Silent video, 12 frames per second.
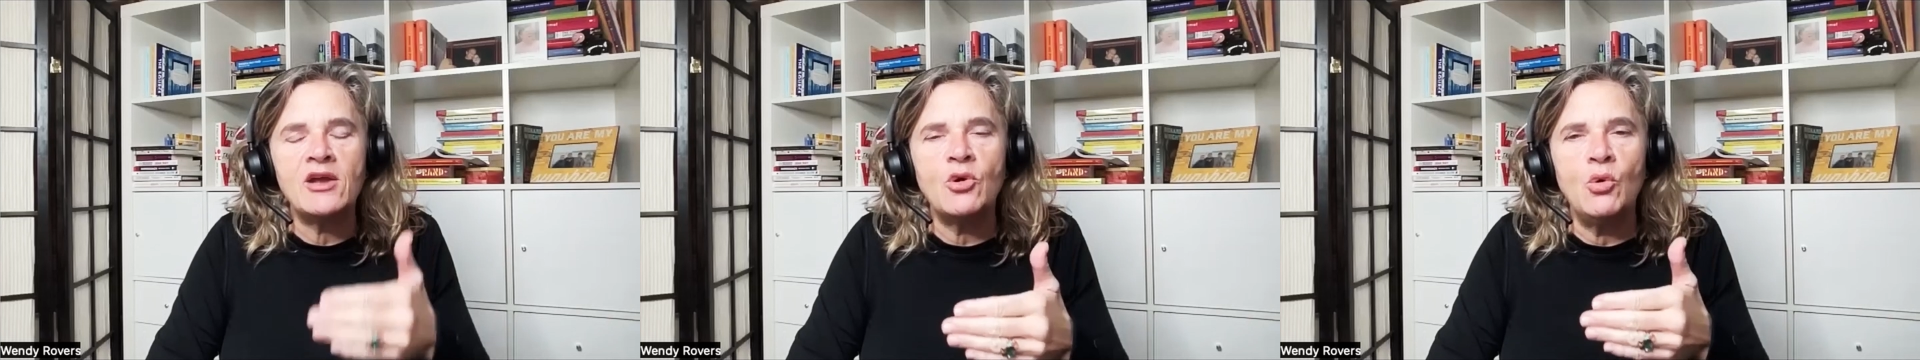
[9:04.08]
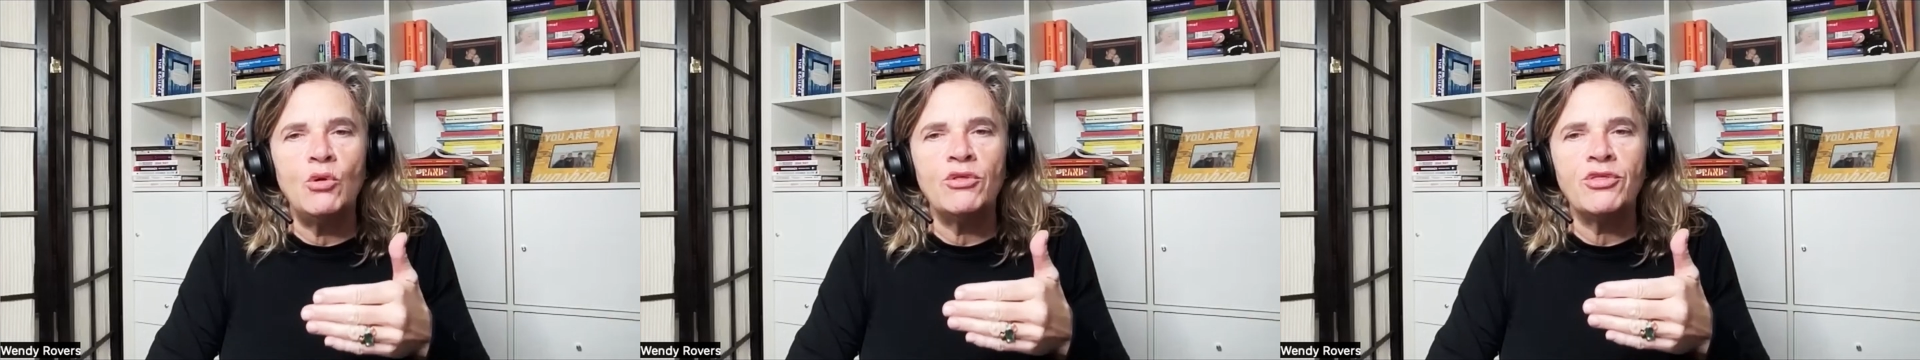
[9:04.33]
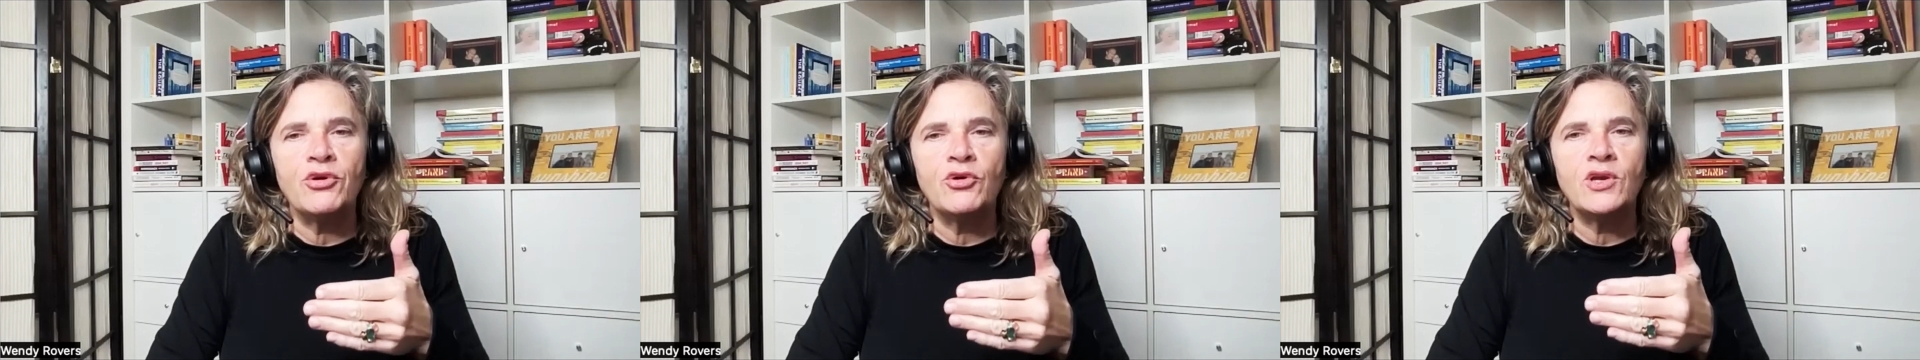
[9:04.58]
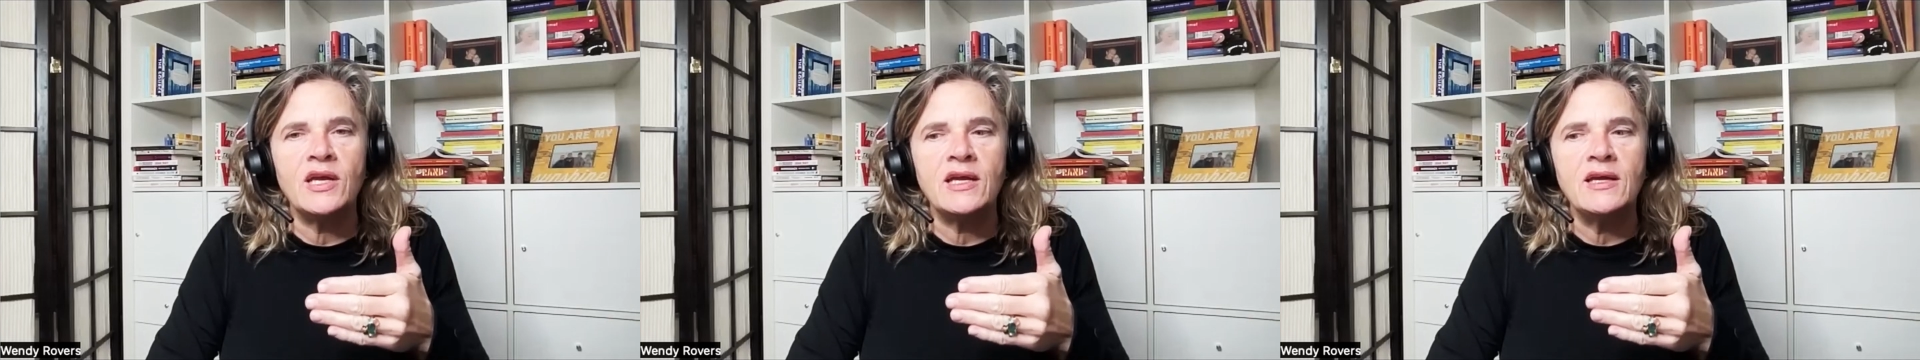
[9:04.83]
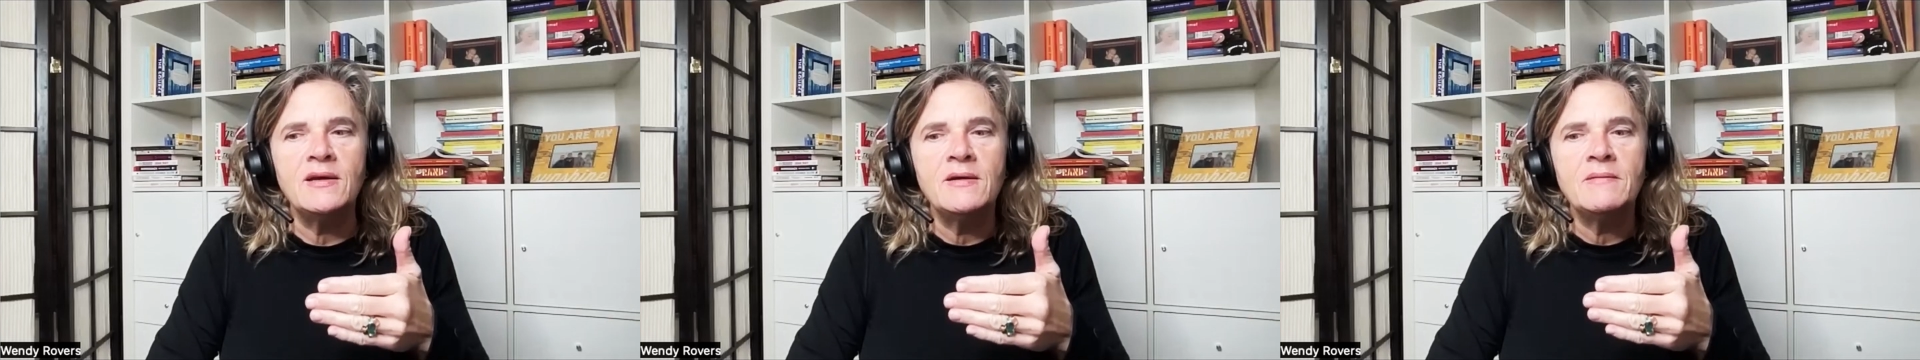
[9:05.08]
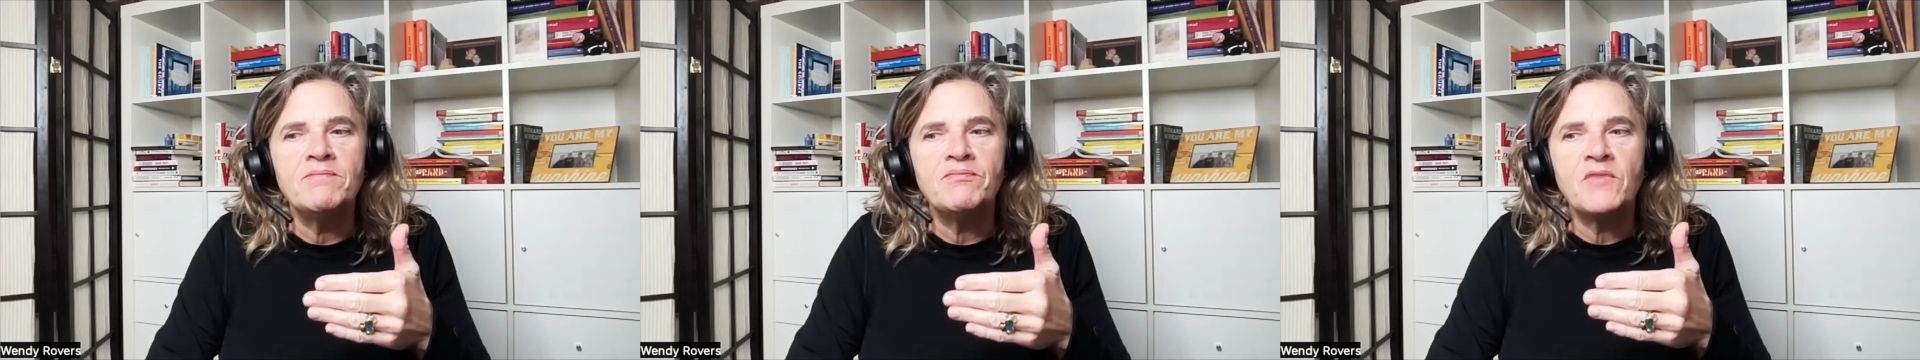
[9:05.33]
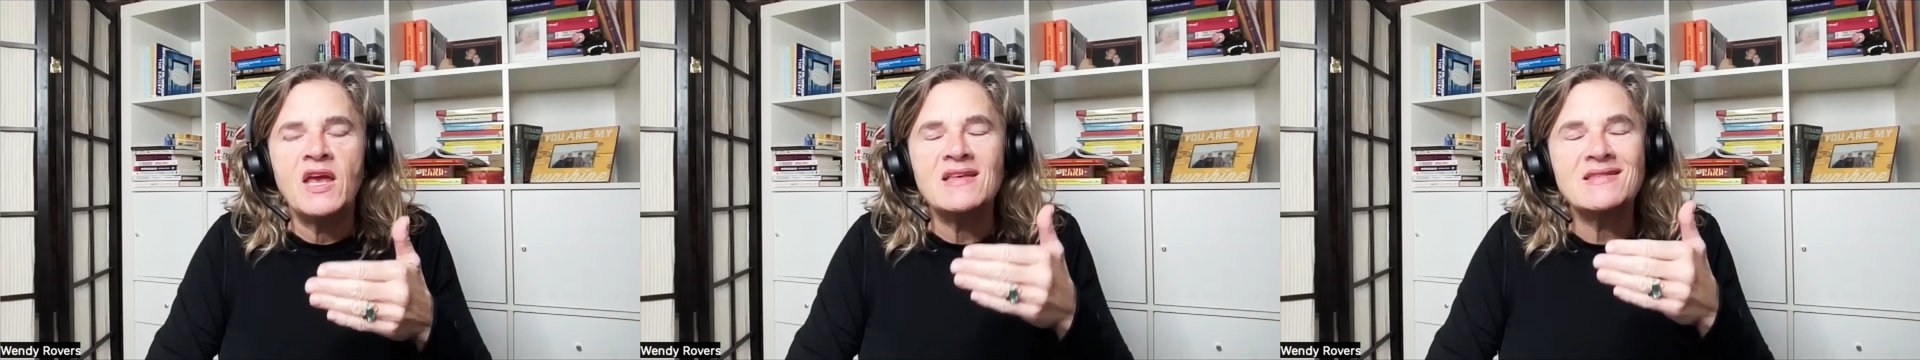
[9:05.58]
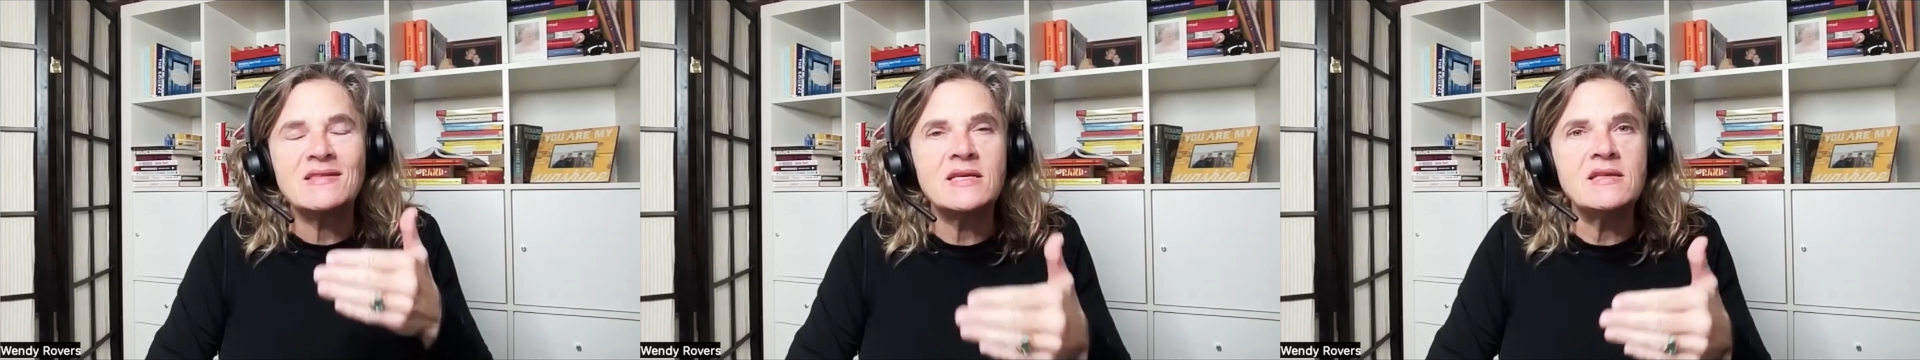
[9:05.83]
that whole 30,
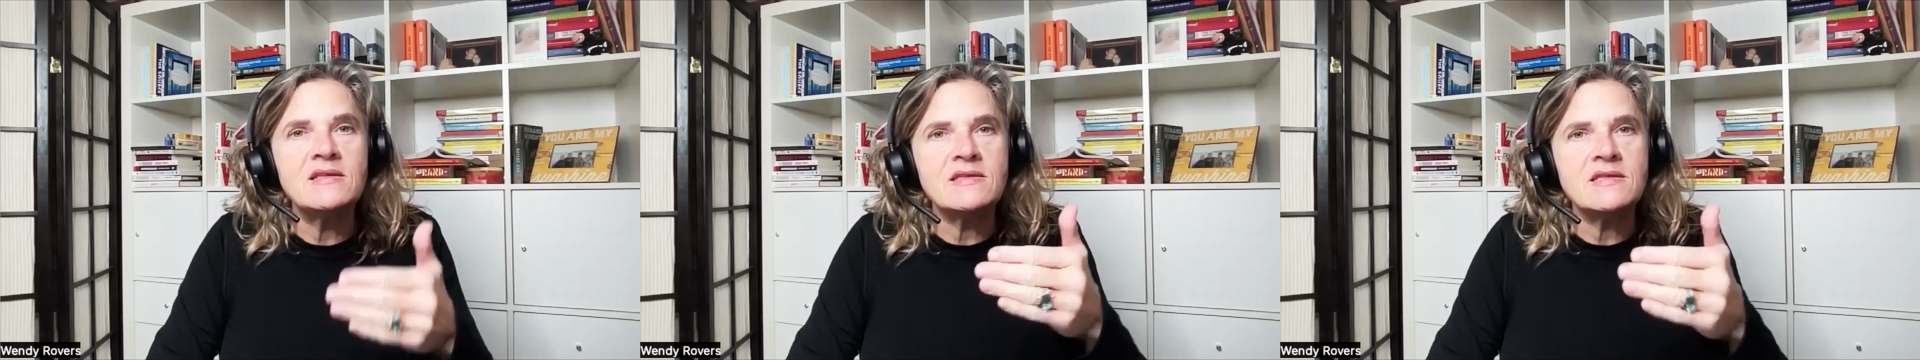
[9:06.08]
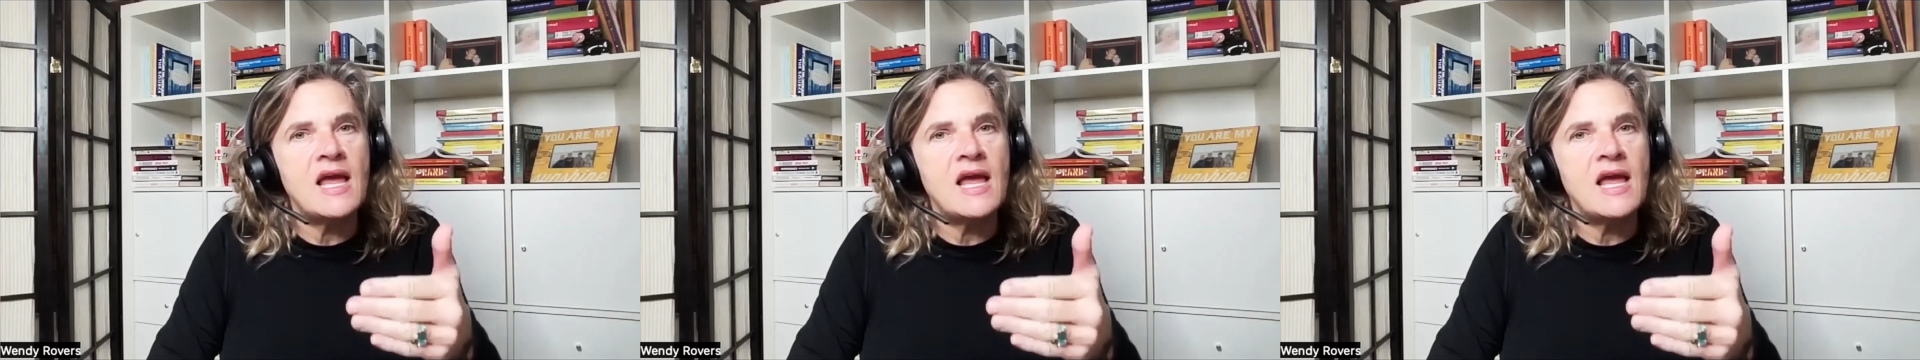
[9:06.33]
since